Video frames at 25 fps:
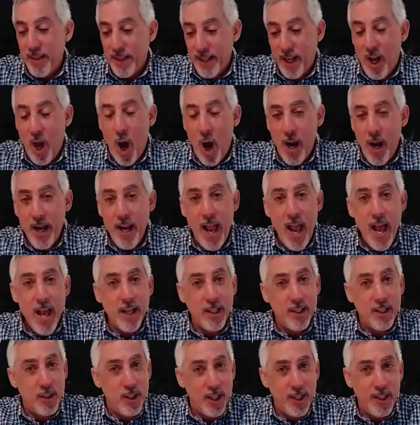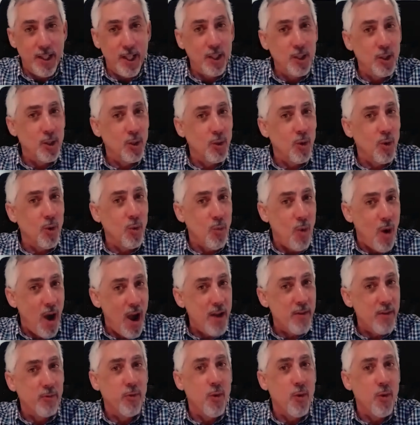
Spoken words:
cutting edge, the digital wide